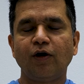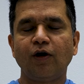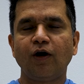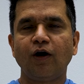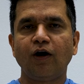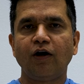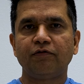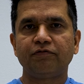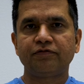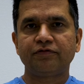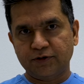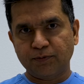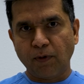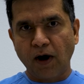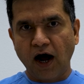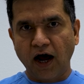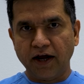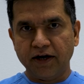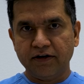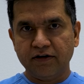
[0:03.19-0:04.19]
of
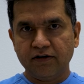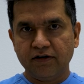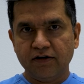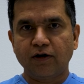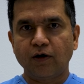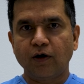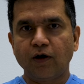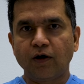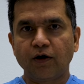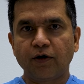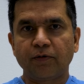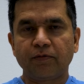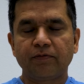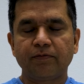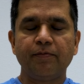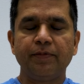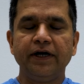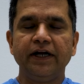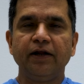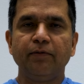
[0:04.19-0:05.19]
spine or
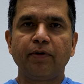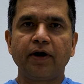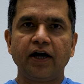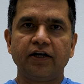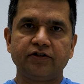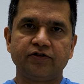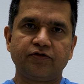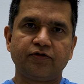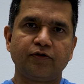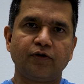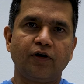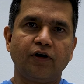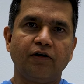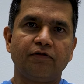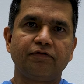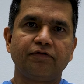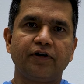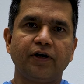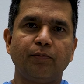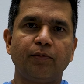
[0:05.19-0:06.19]
medial branches
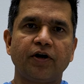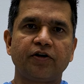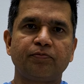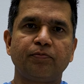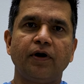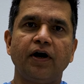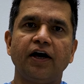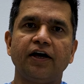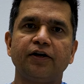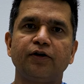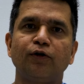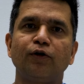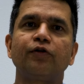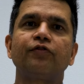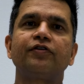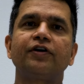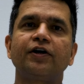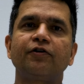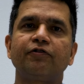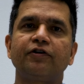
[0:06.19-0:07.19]
of lumbar spine or
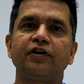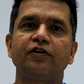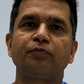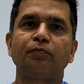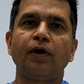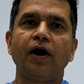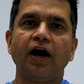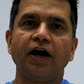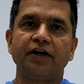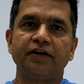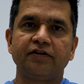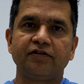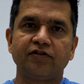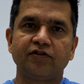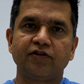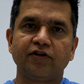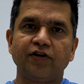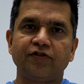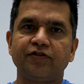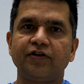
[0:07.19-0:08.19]
cervical spine,
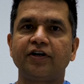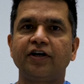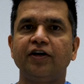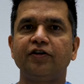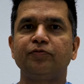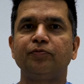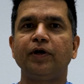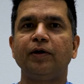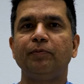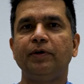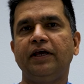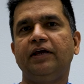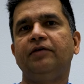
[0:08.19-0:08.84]
as the case may be.